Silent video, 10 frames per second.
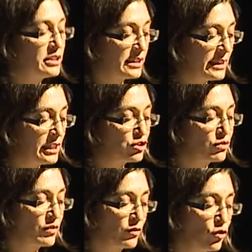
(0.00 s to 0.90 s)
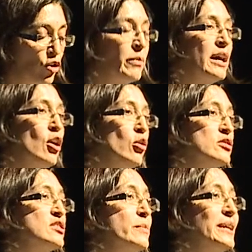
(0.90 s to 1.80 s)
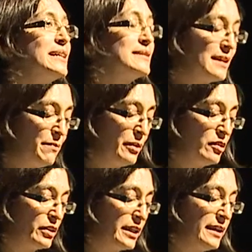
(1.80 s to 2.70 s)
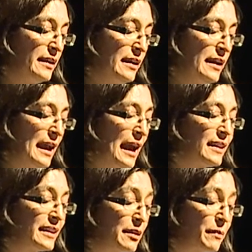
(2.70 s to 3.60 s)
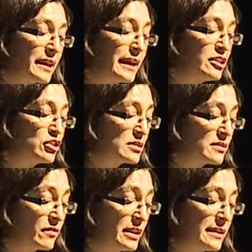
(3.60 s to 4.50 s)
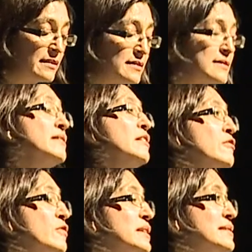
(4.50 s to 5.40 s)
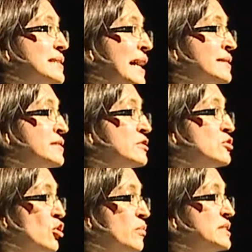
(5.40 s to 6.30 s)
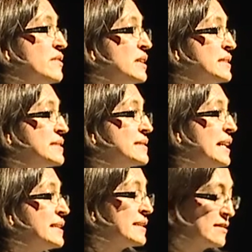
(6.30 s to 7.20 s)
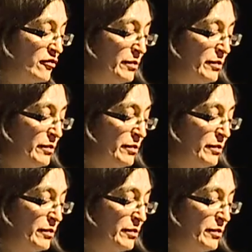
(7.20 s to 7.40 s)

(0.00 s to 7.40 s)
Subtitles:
in the nature of the form it holds to be exemplary and the implications of this for the standard normative understandings of